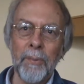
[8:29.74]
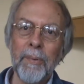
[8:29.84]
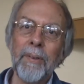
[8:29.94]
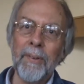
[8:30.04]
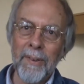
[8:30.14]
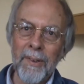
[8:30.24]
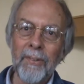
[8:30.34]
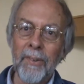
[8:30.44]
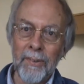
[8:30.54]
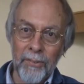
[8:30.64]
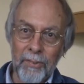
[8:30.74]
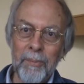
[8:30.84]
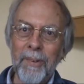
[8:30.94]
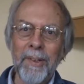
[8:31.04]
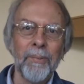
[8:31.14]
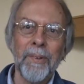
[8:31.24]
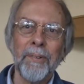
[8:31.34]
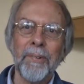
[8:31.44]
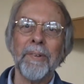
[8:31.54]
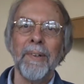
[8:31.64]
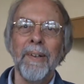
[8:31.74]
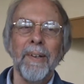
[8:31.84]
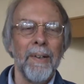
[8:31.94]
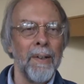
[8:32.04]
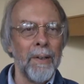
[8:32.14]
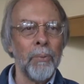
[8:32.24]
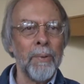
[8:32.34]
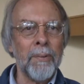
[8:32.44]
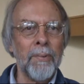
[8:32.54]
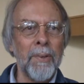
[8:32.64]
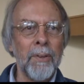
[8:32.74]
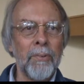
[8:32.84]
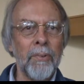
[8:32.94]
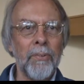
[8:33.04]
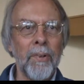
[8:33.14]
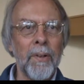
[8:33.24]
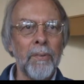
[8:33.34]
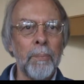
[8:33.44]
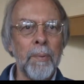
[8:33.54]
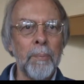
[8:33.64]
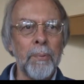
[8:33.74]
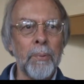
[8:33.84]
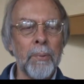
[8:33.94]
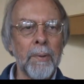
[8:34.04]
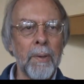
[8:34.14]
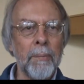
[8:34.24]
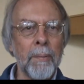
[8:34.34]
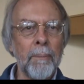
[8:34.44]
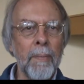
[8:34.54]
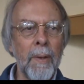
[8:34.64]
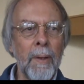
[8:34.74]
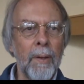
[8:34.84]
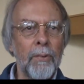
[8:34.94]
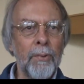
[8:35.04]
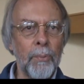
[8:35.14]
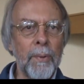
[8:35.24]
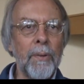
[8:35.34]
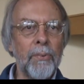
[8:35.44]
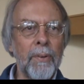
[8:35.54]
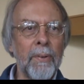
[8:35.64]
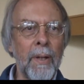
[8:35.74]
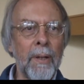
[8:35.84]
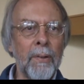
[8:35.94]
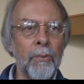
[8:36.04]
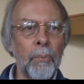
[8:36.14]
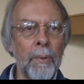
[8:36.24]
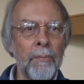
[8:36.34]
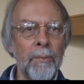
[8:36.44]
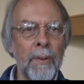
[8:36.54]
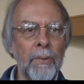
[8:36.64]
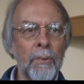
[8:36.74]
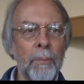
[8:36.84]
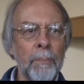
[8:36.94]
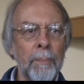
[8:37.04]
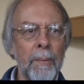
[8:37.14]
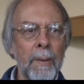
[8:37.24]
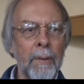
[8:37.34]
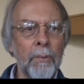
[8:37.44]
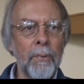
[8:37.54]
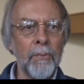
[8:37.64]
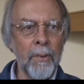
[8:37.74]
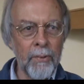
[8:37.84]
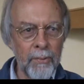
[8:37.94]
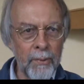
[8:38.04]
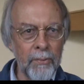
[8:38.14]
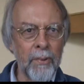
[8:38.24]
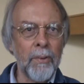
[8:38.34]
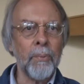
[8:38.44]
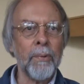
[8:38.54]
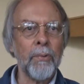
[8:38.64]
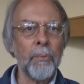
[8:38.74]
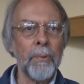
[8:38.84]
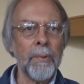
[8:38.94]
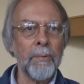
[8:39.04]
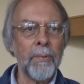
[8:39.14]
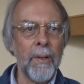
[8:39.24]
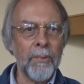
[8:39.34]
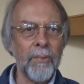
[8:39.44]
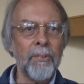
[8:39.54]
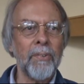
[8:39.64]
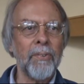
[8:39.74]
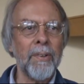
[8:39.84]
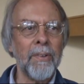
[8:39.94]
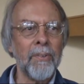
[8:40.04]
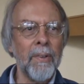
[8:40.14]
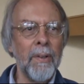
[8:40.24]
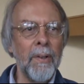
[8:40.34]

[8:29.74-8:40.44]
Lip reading: To meet the needs and to stimulate whatever whatever the interests are of the people who are coming. So we see that as one venue, and of course Dennis Kozak with his work of consciousness studies,